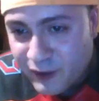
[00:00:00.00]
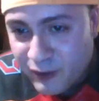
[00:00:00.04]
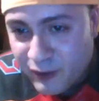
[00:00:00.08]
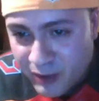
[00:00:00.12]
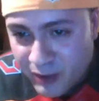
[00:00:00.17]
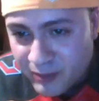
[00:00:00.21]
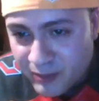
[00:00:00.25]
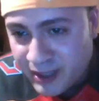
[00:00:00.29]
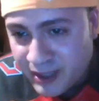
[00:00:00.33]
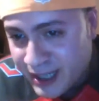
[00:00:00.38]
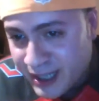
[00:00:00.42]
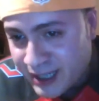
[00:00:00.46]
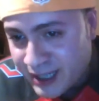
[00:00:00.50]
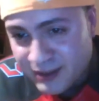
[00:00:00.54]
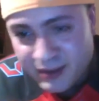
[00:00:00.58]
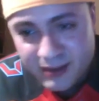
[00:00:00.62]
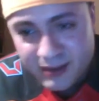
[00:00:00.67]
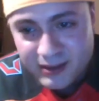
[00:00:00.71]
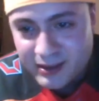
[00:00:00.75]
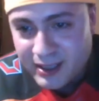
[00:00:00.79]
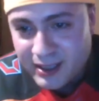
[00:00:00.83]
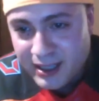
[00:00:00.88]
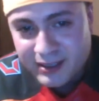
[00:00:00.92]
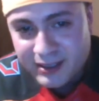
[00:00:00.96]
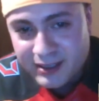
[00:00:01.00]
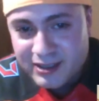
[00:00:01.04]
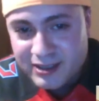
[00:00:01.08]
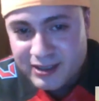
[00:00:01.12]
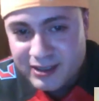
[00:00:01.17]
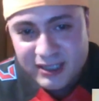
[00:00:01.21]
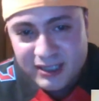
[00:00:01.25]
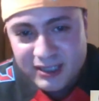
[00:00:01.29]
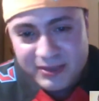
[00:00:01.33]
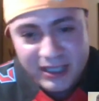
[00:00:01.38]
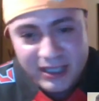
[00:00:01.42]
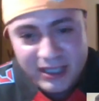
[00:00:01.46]
Rim again, that just
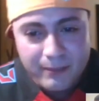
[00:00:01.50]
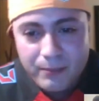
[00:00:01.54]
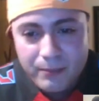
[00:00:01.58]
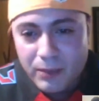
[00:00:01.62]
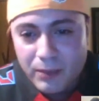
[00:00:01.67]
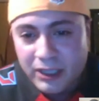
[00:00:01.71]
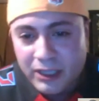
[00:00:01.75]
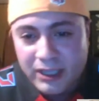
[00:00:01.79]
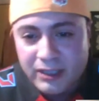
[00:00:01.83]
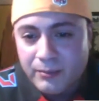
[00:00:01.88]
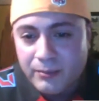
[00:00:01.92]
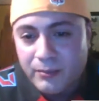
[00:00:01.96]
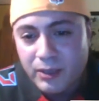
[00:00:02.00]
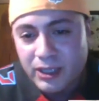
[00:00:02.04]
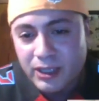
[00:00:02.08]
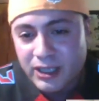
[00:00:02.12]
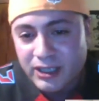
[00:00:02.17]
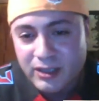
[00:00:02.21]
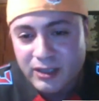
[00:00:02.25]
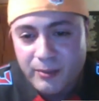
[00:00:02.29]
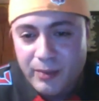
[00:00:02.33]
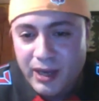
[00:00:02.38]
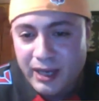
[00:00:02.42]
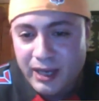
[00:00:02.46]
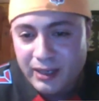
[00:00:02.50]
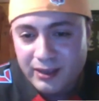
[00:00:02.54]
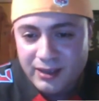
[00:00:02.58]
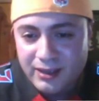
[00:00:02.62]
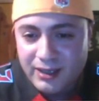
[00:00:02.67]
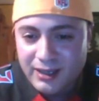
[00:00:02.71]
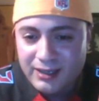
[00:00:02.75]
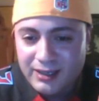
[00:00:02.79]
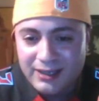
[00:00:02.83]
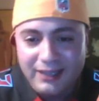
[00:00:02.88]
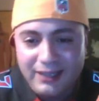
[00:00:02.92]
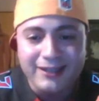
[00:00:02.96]
seems like money in the bank.
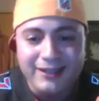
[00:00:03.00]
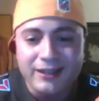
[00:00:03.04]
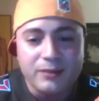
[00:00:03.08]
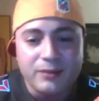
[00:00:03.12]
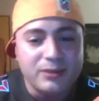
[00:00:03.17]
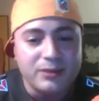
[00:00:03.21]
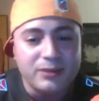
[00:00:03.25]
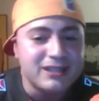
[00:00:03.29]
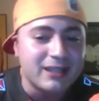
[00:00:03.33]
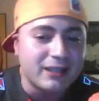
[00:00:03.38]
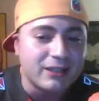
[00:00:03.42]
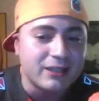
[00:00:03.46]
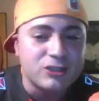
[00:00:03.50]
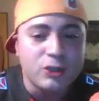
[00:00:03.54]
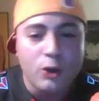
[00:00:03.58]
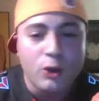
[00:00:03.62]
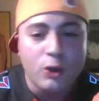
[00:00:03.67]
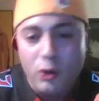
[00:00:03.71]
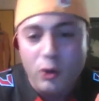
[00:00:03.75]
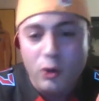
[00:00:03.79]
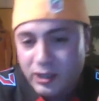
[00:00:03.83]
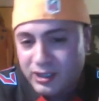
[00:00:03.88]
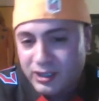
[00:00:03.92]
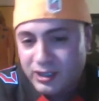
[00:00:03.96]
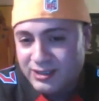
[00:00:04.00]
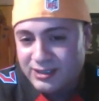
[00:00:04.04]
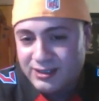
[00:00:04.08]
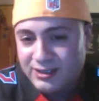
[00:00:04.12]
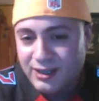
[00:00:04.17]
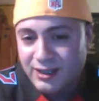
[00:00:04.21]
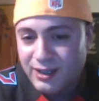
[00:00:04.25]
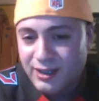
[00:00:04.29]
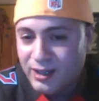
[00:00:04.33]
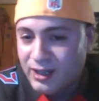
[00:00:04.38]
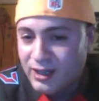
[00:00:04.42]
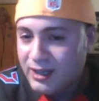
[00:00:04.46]
Like you're gonna be selling toys,
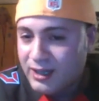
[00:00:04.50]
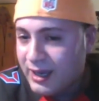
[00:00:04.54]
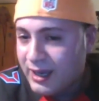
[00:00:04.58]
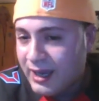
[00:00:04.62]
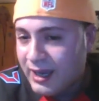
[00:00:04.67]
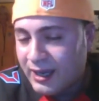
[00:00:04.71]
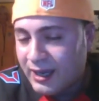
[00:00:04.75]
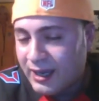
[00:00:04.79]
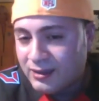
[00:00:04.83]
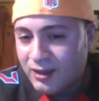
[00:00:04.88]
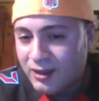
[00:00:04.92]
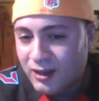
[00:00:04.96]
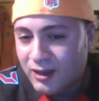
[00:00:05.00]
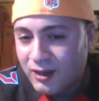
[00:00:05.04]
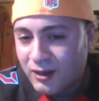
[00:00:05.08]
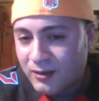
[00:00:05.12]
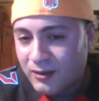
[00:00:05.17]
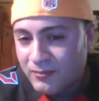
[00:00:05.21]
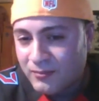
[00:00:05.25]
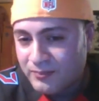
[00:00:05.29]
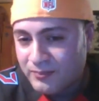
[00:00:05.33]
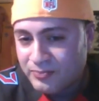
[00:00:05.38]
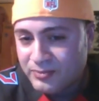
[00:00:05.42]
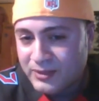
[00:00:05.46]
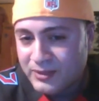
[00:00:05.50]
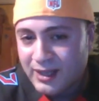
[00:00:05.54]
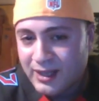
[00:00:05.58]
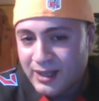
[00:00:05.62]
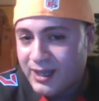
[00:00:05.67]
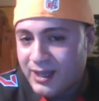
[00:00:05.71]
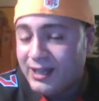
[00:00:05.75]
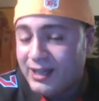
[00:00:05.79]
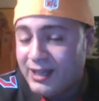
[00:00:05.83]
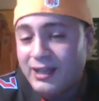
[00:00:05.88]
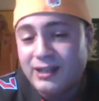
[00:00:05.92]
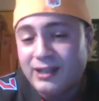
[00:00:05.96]
and
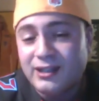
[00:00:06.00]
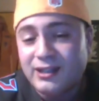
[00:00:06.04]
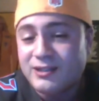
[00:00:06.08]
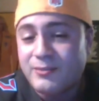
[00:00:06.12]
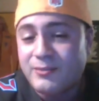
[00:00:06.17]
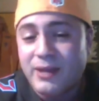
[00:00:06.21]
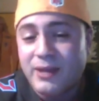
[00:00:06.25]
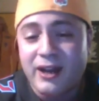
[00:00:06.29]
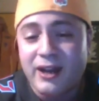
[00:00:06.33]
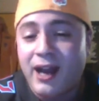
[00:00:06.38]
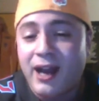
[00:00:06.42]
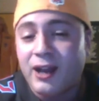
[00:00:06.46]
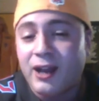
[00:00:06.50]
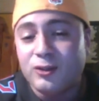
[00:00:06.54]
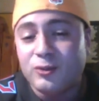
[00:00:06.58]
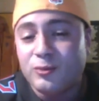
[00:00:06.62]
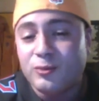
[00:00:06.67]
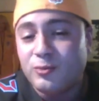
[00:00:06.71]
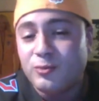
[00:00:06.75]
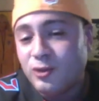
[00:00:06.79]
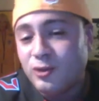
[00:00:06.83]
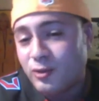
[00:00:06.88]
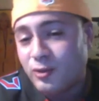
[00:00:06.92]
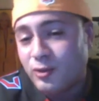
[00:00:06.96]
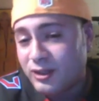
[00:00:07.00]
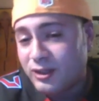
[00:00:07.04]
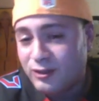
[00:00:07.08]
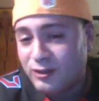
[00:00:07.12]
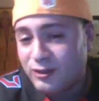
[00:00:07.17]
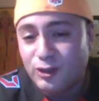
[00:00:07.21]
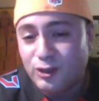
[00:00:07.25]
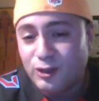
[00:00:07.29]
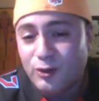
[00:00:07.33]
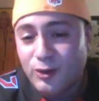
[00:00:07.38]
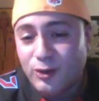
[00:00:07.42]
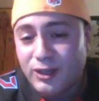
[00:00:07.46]
it doesn't matter how you do it. You
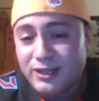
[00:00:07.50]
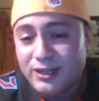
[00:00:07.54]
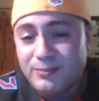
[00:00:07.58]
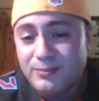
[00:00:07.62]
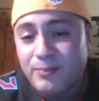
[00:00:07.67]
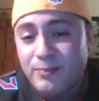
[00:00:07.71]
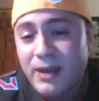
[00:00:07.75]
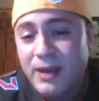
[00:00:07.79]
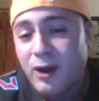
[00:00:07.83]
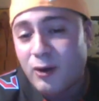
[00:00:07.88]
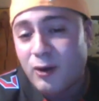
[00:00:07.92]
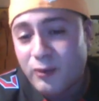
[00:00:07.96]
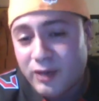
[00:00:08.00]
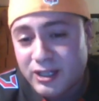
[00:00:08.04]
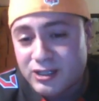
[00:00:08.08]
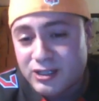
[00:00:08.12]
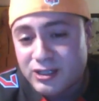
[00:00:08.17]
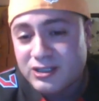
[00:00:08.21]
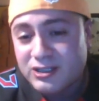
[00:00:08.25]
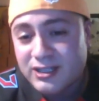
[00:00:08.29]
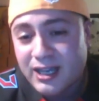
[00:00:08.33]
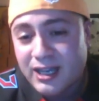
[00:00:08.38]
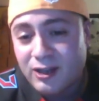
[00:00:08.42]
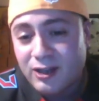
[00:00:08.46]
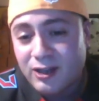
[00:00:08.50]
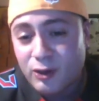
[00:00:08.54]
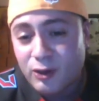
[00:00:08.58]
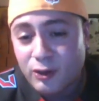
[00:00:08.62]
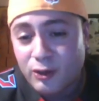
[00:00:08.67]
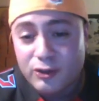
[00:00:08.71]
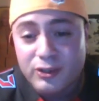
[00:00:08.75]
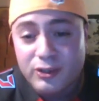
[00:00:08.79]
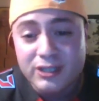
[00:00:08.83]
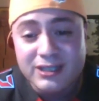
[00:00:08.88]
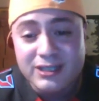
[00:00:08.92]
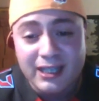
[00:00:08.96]
can do it Power Ranger style, or you
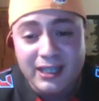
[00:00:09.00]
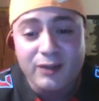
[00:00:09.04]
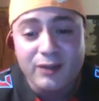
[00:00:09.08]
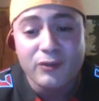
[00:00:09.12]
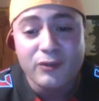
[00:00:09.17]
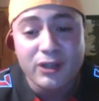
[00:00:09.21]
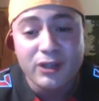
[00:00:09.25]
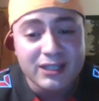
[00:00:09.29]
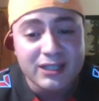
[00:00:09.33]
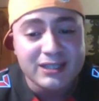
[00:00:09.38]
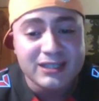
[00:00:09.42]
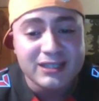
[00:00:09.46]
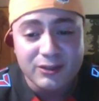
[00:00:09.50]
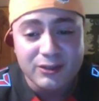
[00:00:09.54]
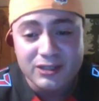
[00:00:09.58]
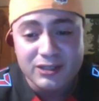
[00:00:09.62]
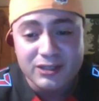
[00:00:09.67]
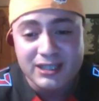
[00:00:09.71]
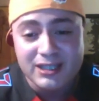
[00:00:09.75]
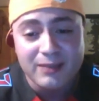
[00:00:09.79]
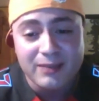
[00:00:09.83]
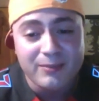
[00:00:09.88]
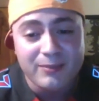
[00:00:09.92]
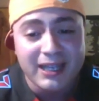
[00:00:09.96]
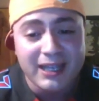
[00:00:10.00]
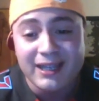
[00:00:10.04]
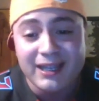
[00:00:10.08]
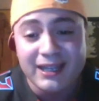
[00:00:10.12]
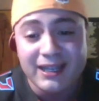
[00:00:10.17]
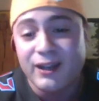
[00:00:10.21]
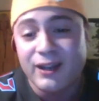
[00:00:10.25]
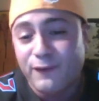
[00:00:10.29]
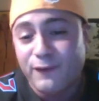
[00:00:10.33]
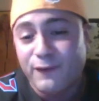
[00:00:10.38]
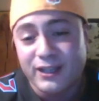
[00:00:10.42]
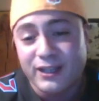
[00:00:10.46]
can take it really seriously and make it an
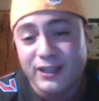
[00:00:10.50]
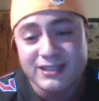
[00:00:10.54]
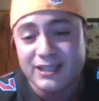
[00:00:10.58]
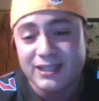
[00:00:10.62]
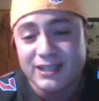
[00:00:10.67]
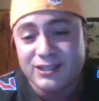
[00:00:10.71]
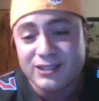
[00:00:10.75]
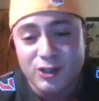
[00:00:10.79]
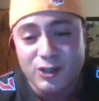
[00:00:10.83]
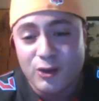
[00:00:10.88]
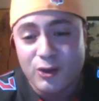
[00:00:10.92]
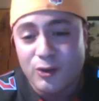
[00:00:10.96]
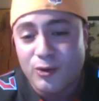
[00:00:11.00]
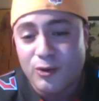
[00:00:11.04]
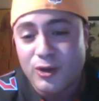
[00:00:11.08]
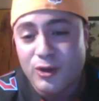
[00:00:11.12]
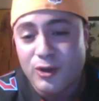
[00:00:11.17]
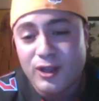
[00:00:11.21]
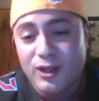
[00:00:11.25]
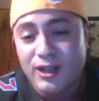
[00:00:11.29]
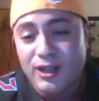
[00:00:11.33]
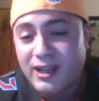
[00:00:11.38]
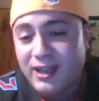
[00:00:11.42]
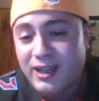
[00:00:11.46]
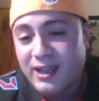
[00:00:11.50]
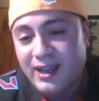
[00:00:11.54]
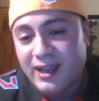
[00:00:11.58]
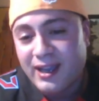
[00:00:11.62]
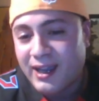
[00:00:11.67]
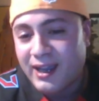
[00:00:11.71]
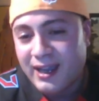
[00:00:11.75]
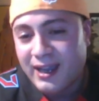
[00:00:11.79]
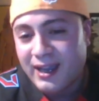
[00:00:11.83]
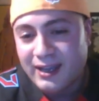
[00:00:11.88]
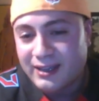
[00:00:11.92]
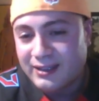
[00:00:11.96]
FXX show.
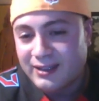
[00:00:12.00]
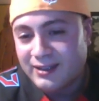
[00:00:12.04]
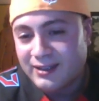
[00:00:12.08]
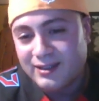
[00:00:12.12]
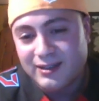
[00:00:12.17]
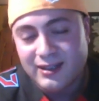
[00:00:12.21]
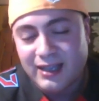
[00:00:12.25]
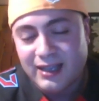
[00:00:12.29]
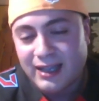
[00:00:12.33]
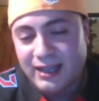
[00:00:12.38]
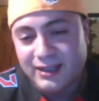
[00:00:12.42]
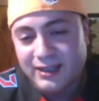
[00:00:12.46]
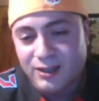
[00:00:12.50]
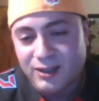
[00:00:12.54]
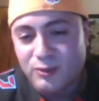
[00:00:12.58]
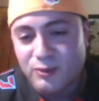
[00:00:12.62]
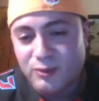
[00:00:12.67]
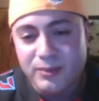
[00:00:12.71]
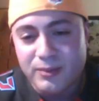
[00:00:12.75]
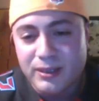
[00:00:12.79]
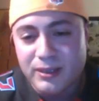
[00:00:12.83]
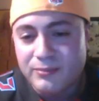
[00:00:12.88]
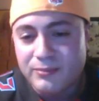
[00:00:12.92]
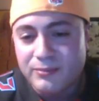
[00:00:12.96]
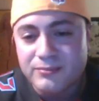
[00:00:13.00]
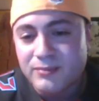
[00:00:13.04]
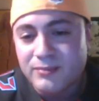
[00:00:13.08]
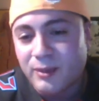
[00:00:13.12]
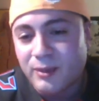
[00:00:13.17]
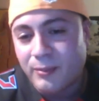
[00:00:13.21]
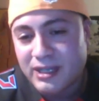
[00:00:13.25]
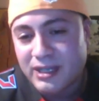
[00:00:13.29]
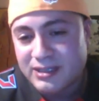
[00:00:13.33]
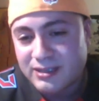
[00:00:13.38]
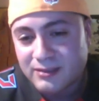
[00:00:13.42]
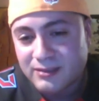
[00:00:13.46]
And I think it would be
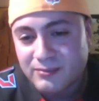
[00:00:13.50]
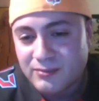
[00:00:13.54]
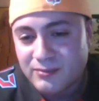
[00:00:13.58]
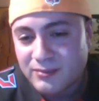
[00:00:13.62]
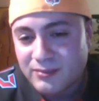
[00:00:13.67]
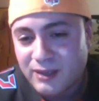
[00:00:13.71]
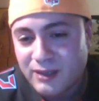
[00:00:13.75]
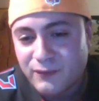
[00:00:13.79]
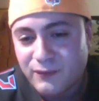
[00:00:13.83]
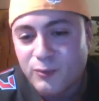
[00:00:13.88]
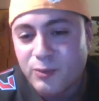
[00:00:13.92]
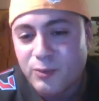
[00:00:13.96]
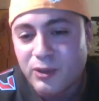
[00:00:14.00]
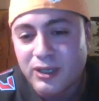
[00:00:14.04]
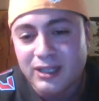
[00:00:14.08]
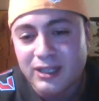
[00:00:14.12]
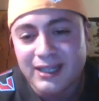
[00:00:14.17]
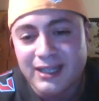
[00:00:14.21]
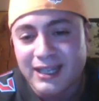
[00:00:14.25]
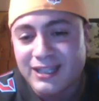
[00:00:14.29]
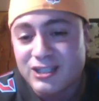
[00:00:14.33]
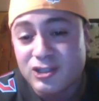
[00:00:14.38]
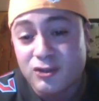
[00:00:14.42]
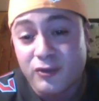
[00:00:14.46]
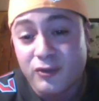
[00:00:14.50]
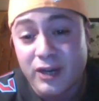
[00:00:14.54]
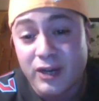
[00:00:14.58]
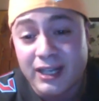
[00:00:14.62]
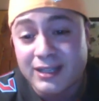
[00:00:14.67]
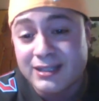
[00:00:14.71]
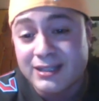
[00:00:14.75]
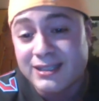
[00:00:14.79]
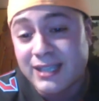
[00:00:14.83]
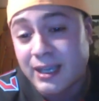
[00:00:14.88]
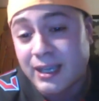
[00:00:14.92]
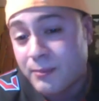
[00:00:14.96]
amazing if you put in like
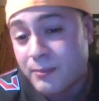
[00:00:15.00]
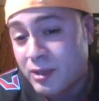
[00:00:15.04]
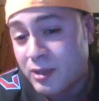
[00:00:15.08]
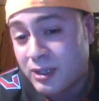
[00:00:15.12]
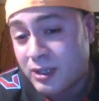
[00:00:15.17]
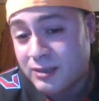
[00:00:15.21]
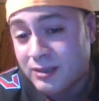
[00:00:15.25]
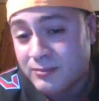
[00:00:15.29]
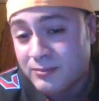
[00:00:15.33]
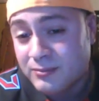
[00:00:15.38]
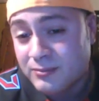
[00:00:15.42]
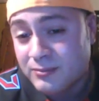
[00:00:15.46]
Strand type money.